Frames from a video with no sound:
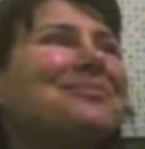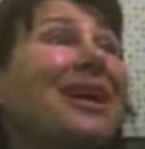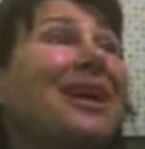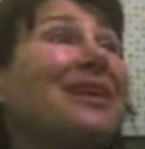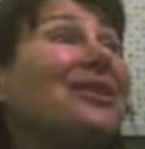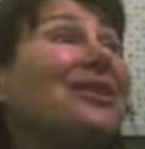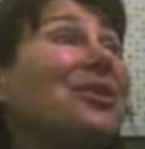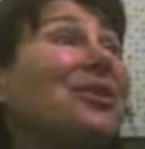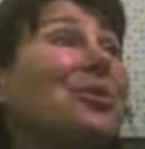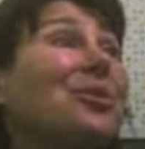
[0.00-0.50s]

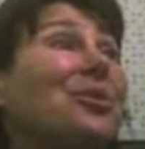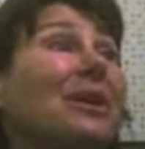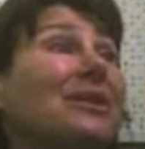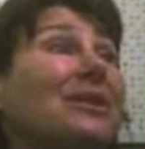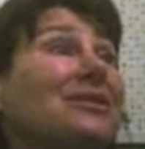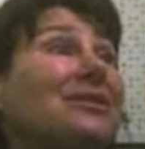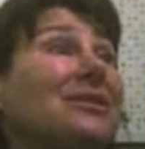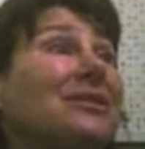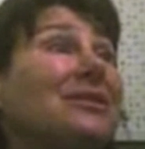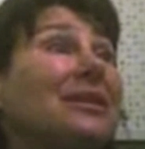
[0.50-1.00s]
You know what?
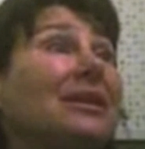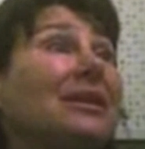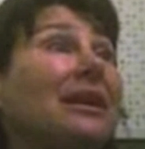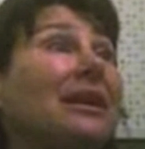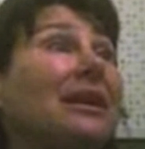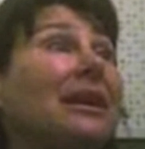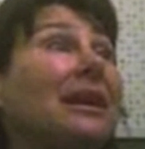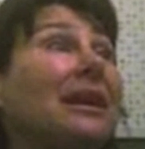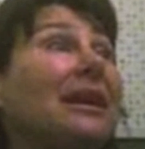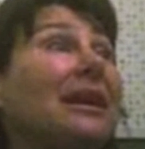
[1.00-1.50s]

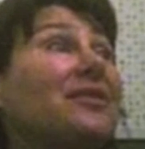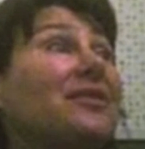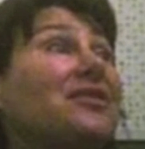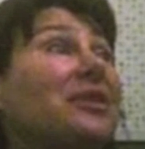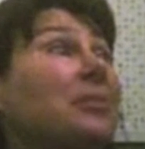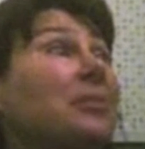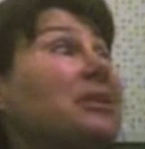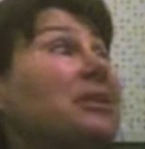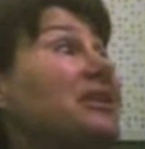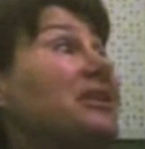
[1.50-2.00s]
If
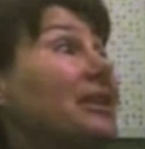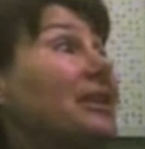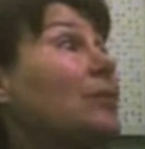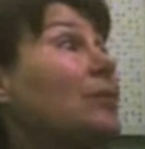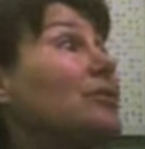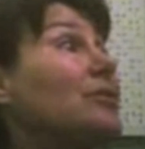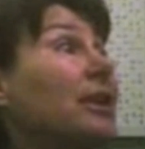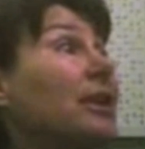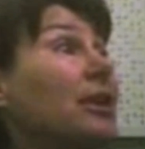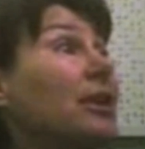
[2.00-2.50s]
somebody said I
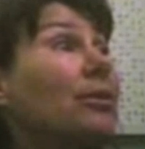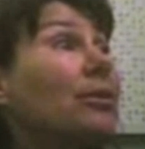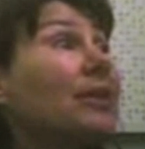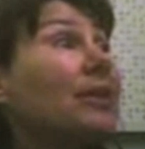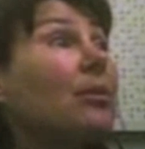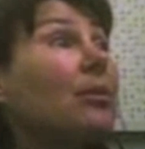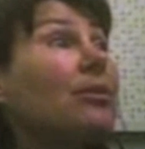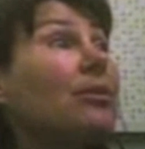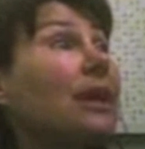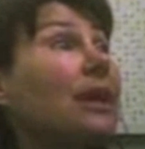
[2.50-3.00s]
was there when they
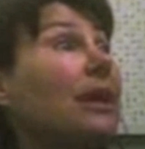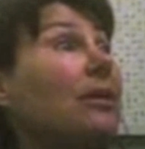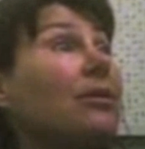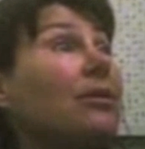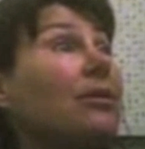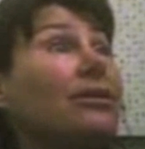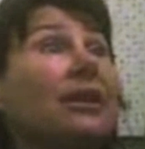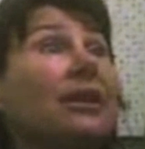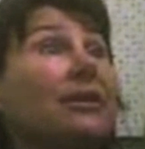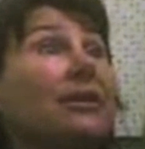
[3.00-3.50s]
were there,
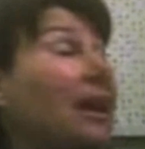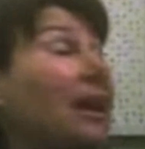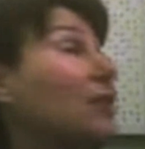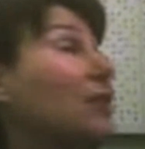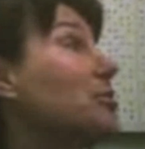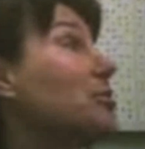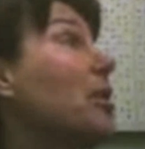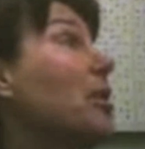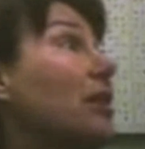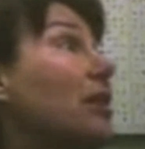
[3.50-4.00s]
then
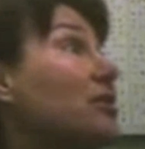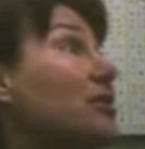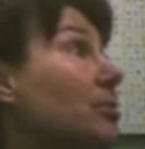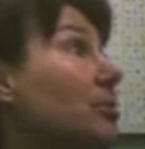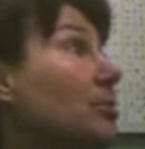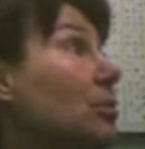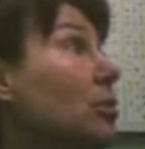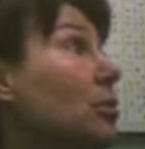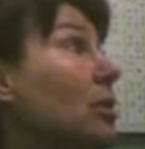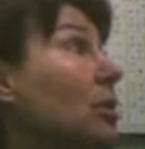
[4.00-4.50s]
that's
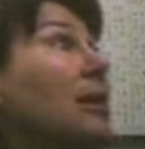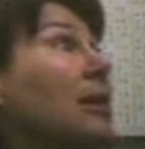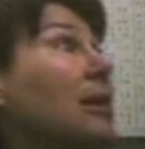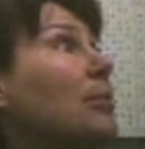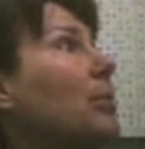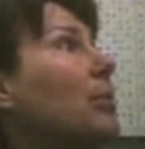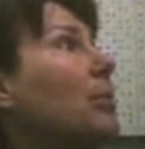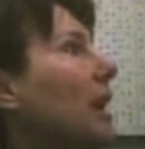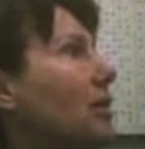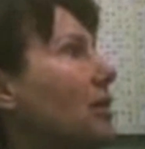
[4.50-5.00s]
possible. Mm-hmm.
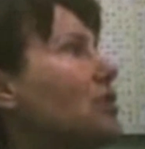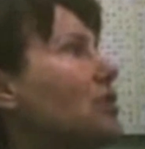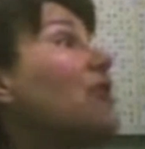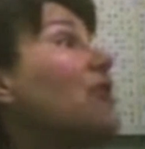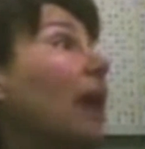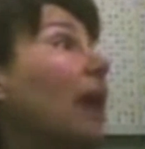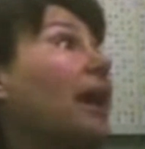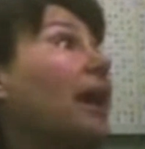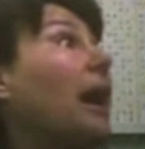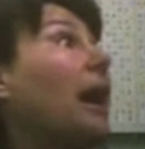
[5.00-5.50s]
But I
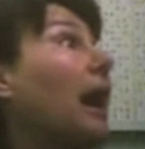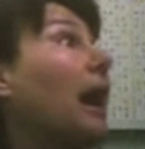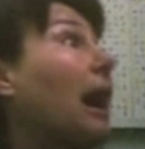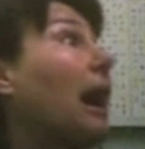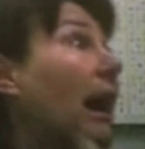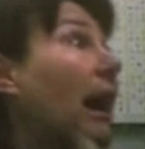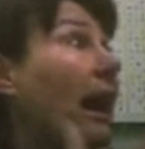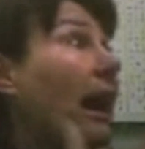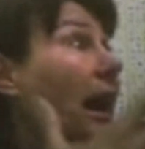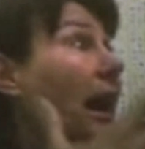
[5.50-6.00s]

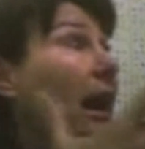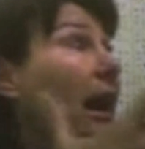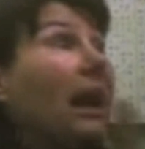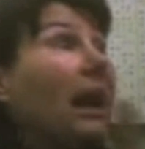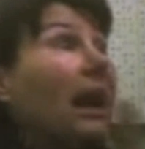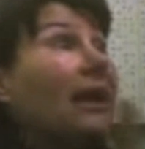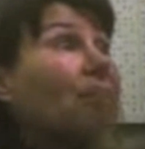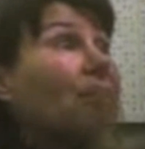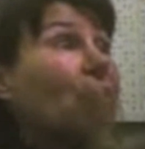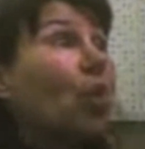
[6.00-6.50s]

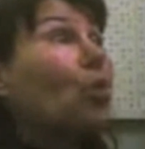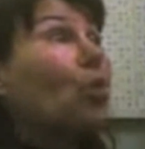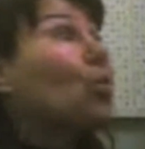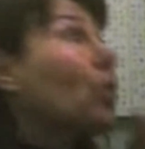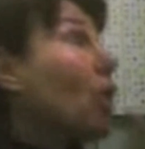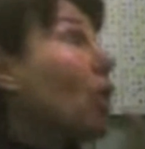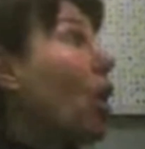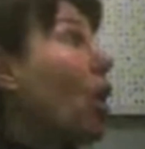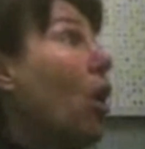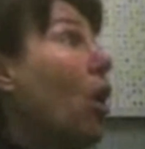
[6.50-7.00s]
don't
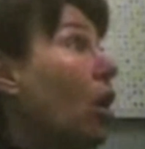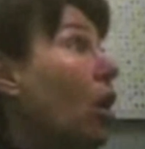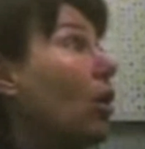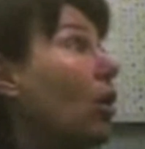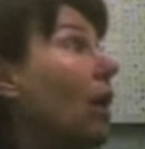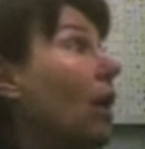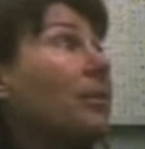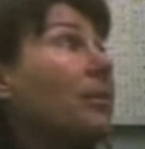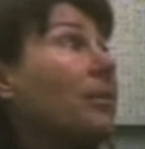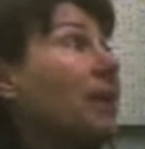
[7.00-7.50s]
recall.
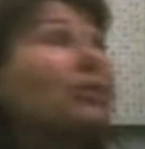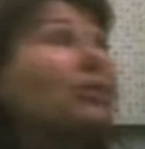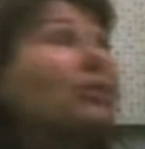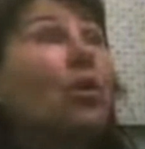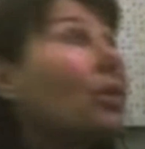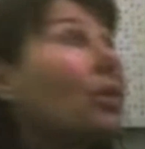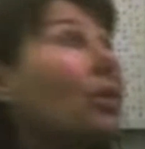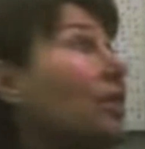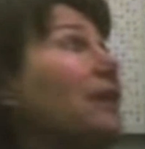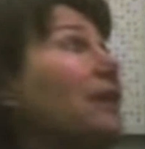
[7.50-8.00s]
I
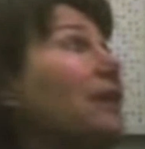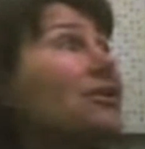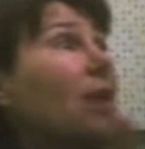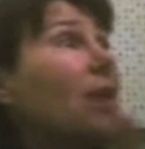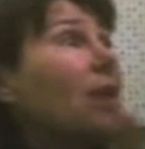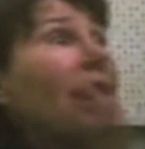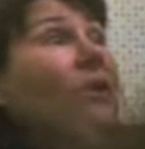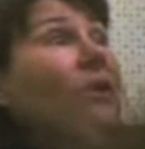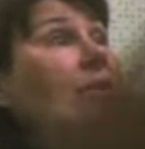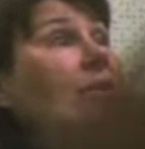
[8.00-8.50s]
don't think so.
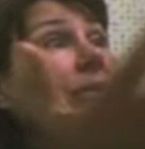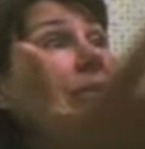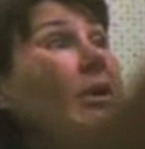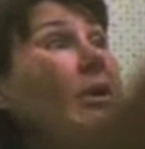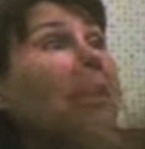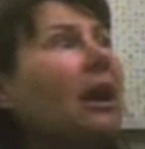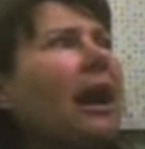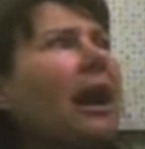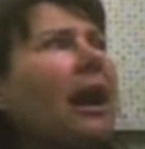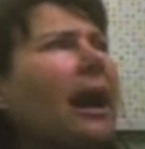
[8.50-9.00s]

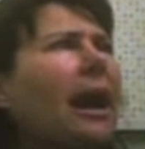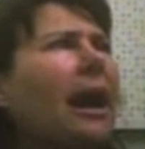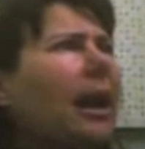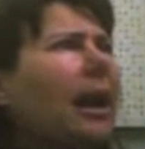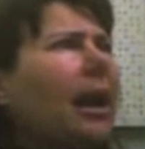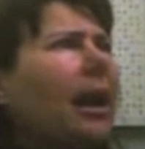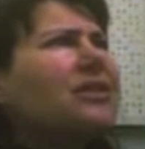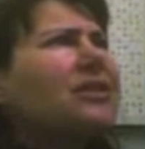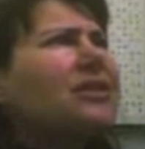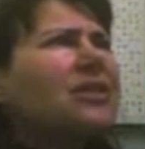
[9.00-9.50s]

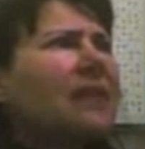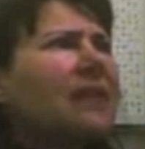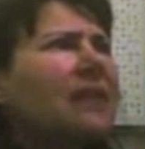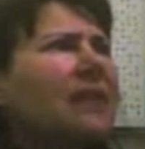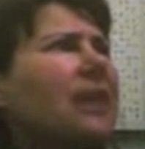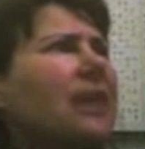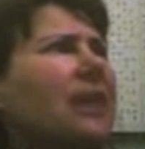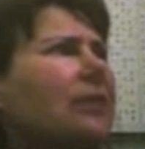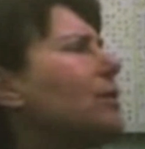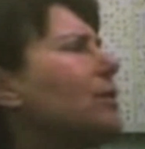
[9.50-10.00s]
It's not
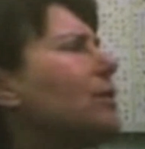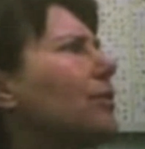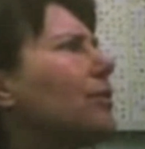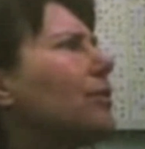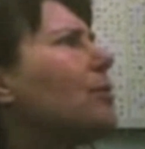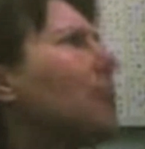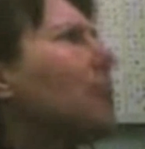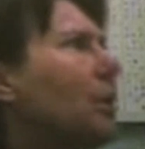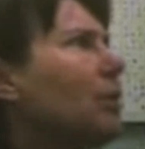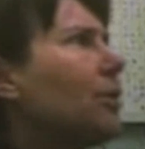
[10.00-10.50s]
sounding
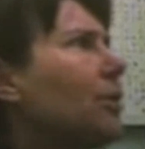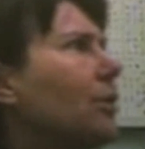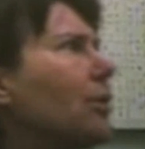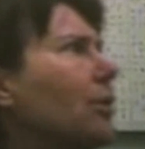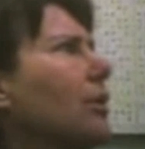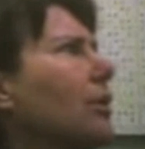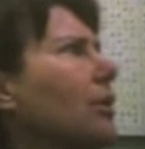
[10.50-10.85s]
familiar.